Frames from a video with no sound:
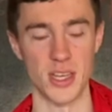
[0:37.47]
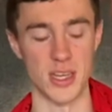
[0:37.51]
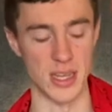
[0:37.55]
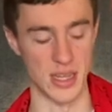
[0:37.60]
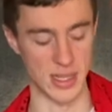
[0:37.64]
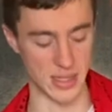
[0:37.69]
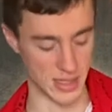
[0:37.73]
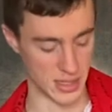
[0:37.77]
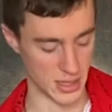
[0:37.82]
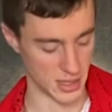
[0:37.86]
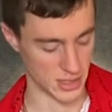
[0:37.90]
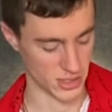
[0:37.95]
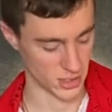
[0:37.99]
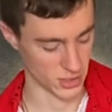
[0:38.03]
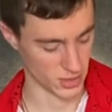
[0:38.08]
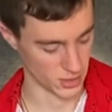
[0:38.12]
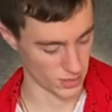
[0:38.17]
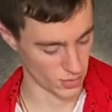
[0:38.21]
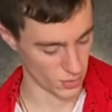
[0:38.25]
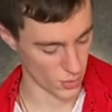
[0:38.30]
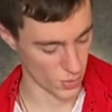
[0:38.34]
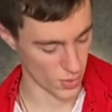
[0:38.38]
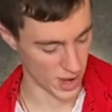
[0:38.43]
that this
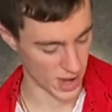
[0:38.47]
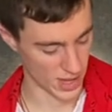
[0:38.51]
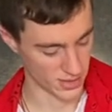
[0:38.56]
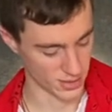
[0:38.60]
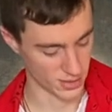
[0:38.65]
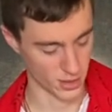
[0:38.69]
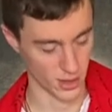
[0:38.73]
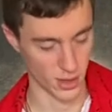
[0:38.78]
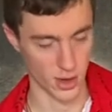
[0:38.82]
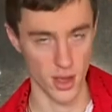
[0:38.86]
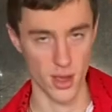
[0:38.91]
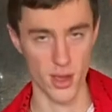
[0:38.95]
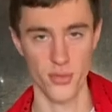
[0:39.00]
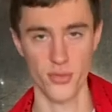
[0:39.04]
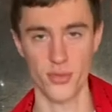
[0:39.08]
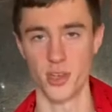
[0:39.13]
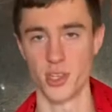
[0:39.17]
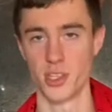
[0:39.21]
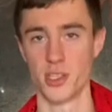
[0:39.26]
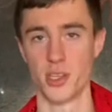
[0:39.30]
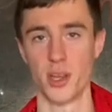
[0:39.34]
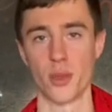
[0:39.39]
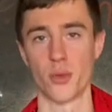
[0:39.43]
red cloth
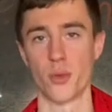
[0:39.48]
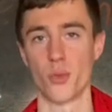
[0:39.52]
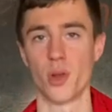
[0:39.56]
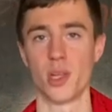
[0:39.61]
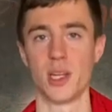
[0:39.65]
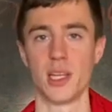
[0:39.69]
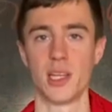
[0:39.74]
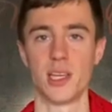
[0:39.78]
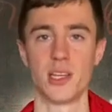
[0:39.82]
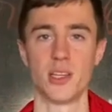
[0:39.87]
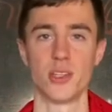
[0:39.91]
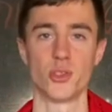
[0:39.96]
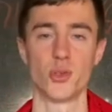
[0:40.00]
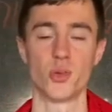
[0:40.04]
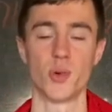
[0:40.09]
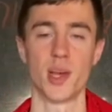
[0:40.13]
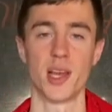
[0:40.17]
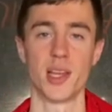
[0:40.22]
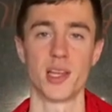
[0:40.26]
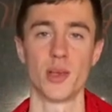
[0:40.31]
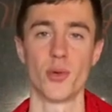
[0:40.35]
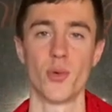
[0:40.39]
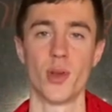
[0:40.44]
is not related to
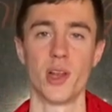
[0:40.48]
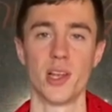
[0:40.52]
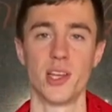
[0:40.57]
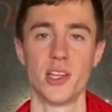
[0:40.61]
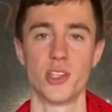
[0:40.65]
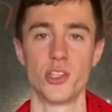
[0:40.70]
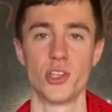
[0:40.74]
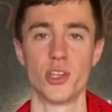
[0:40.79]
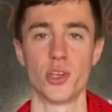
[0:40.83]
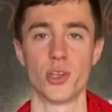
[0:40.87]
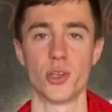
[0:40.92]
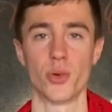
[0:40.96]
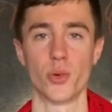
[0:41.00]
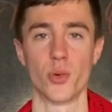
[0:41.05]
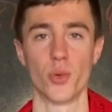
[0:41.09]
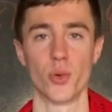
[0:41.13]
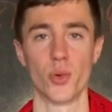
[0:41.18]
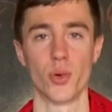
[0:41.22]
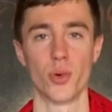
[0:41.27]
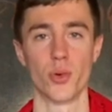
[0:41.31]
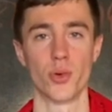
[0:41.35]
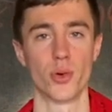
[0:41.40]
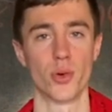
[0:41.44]
any religion,
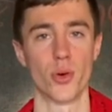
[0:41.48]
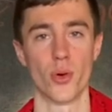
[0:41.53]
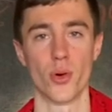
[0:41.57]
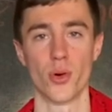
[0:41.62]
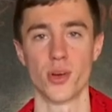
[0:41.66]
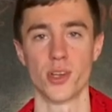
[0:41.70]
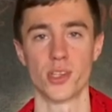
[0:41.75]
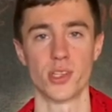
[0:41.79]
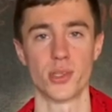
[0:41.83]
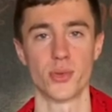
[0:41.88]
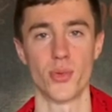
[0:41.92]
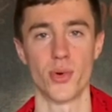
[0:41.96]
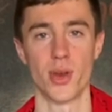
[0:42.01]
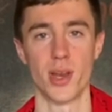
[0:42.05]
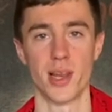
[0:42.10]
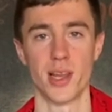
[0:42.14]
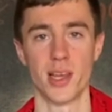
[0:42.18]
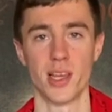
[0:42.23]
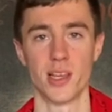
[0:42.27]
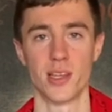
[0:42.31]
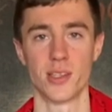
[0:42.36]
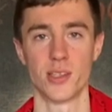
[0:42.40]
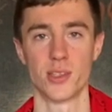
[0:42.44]
or nor is it
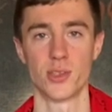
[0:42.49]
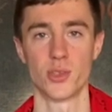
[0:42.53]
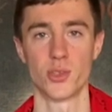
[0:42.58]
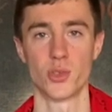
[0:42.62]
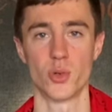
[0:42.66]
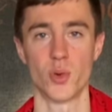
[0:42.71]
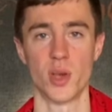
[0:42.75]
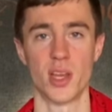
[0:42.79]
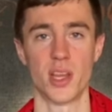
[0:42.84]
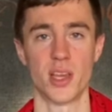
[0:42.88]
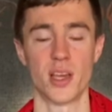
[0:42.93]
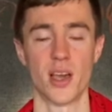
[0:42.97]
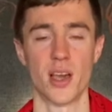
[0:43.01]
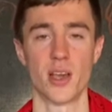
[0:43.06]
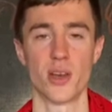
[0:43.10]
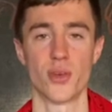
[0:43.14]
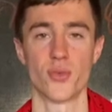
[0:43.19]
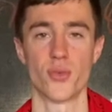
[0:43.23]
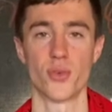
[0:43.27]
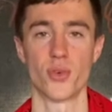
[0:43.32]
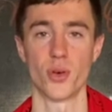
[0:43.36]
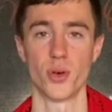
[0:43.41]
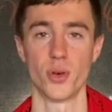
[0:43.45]
related to any kind
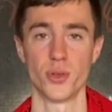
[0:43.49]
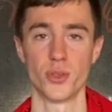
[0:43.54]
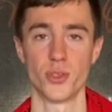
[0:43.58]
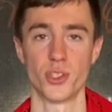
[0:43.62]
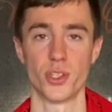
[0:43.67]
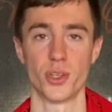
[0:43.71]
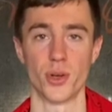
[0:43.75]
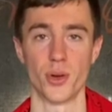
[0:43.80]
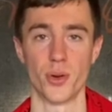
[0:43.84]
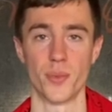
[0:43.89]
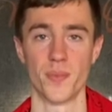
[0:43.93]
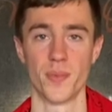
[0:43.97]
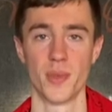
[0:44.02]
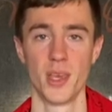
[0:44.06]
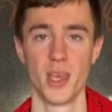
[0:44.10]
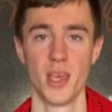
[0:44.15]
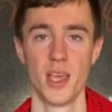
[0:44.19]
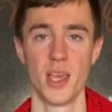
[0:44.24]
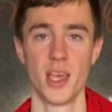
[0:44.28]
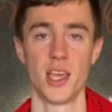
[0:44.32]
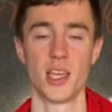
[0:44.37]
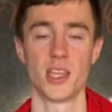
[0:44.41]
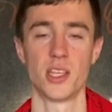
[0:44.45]
of culture.
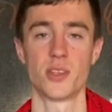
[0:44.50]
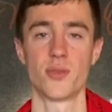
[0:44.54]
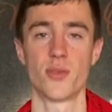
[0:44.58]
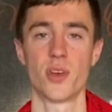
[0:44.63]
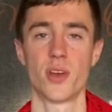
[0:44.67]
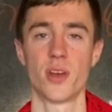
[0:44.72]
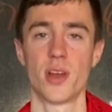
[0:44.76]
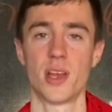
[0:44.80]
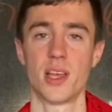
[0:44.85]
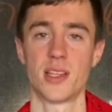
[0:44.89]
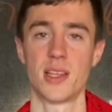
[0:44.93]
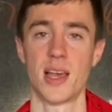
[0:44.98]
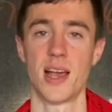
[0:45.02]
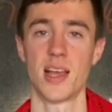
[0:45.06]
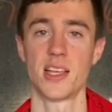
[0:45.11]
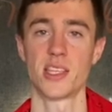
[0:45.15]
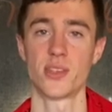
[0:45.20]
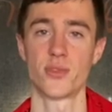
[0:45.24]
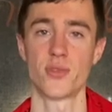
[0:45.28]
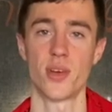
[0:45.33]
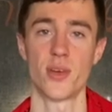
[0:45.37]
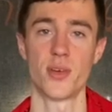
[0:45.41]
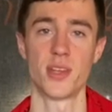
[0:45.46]
It
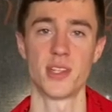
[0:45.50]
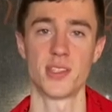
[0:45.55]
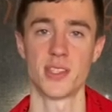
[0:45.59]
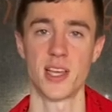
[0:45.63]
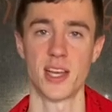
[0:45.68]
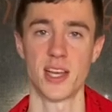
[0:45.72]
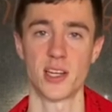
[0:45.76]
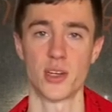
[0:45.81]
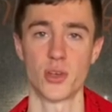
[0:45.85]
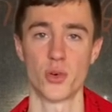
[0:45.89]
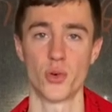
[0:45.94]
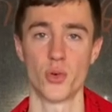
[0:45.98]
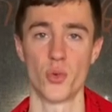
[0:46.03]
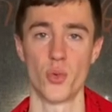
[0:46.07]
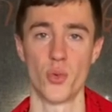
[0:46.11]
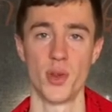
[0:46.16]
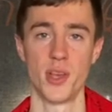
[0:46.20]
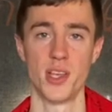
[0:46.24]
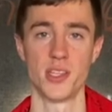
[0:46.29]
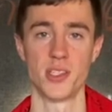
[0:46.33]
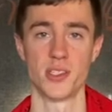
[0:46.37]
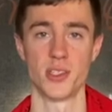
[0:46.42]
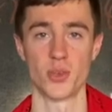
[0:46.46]
has a very technical
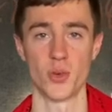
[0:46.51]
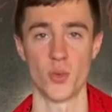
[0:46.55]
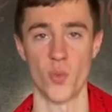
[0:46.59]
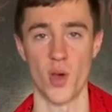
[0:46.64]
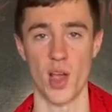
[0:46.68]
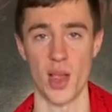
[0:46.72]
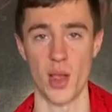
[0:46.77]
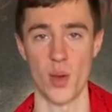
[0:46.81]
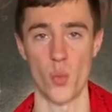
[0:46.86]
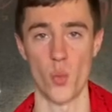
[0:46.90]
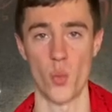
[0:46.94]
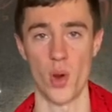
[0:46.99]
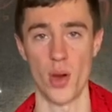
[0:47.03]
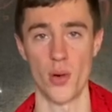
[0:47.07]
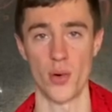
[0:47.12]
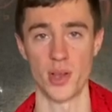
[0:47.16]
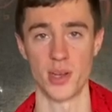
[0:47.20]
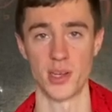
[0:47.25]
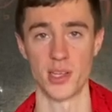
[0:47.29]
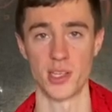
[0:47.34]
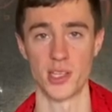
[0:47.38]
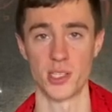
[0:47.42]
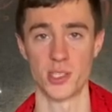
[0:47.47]
reason why I'm
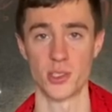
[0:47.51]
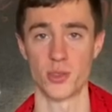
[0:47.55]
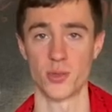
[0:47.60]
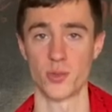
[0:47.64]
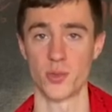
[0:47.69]
wearing this.